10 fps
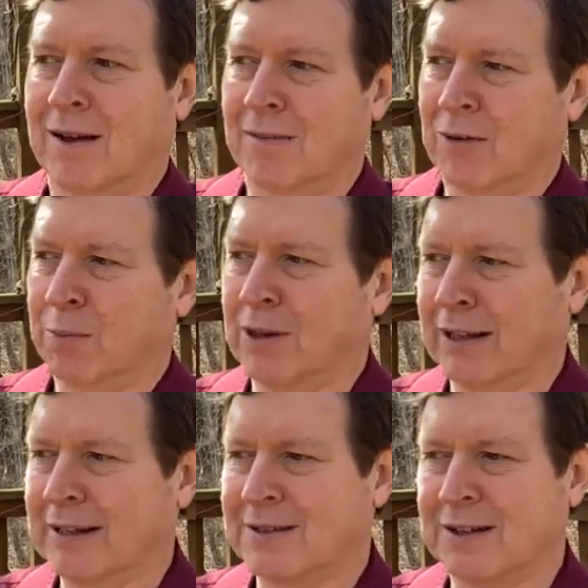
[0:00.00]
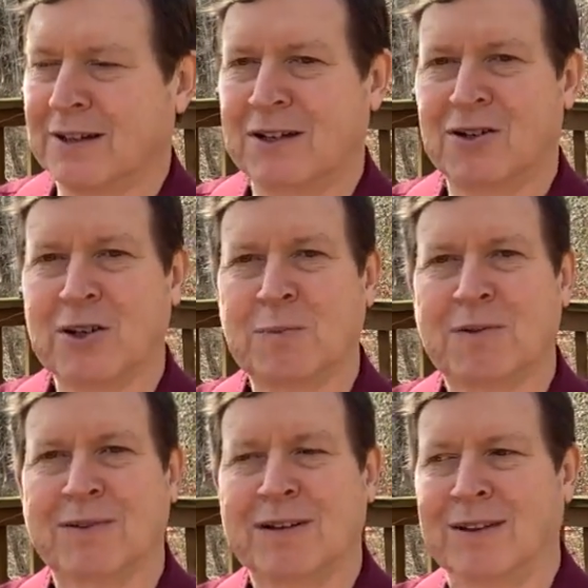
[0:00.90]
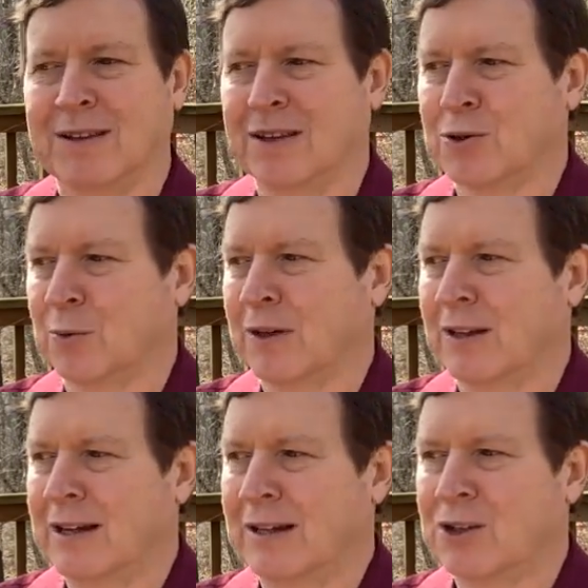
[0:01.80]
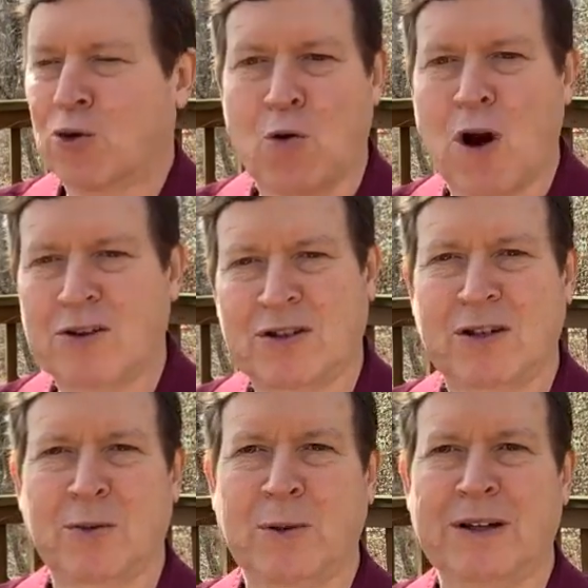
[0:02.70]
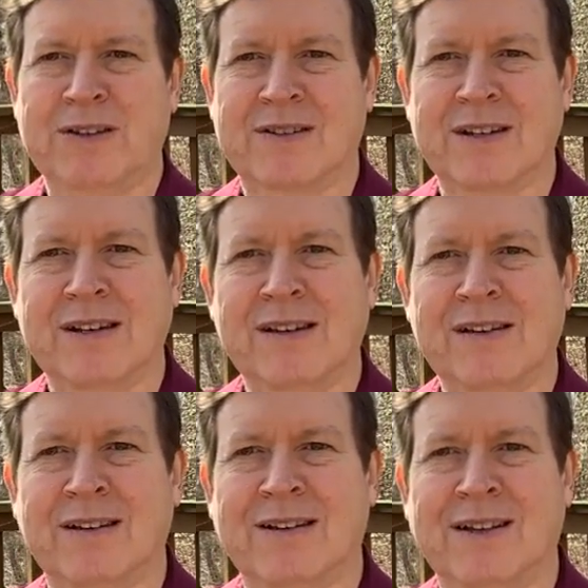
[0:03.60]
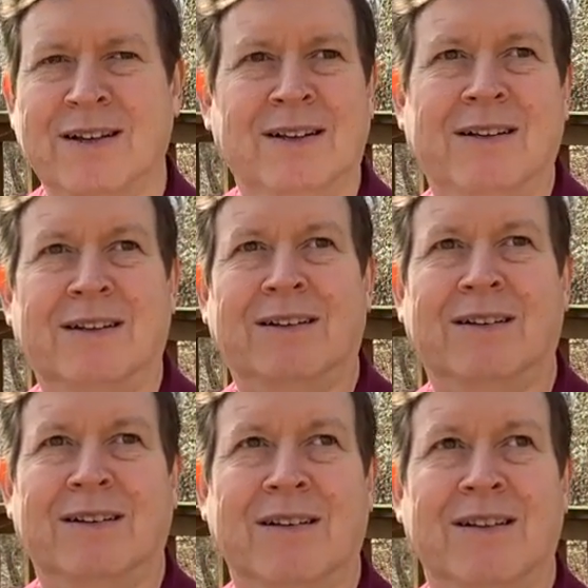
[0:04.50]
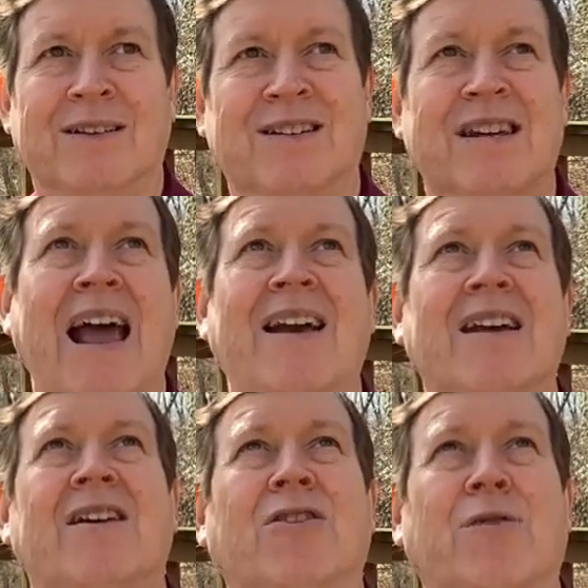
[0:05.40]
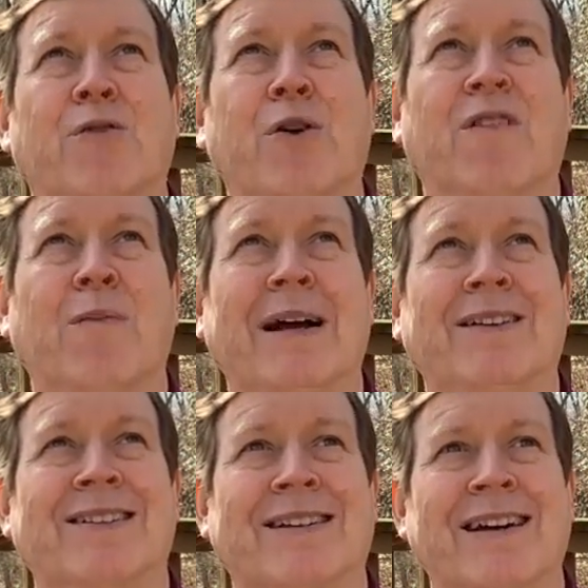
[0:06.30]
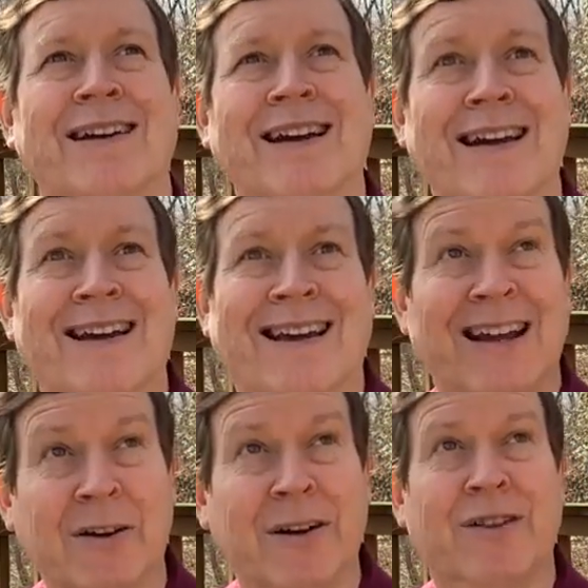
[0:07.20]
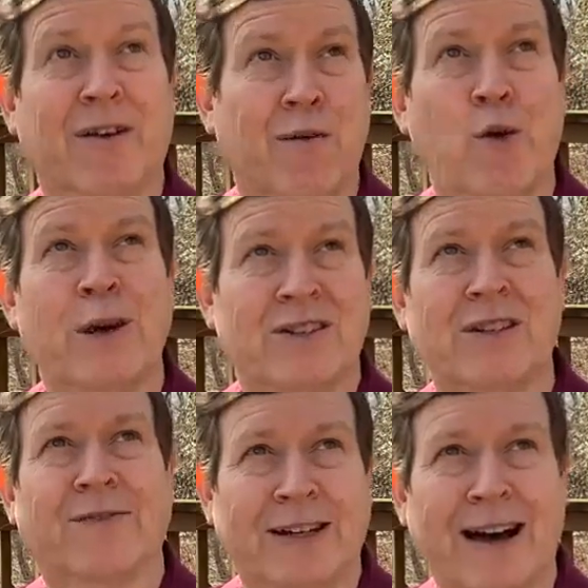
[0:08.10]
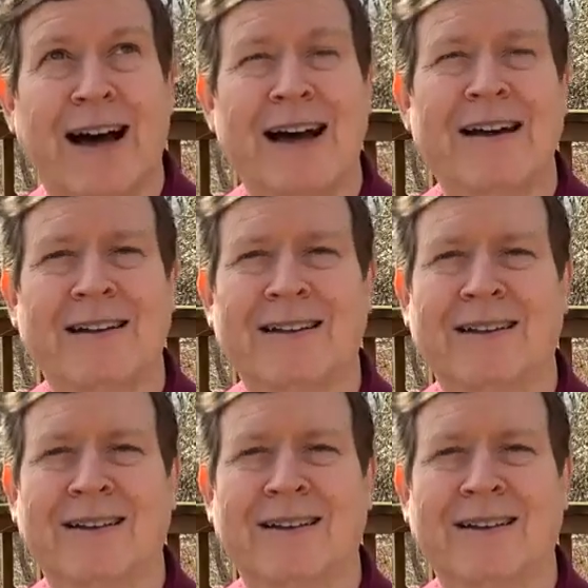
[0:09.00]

of the plagues at Egypt, the Israelites crossing the Red Sea, standing at the foot of Mount Sinai, hearing the voice of God.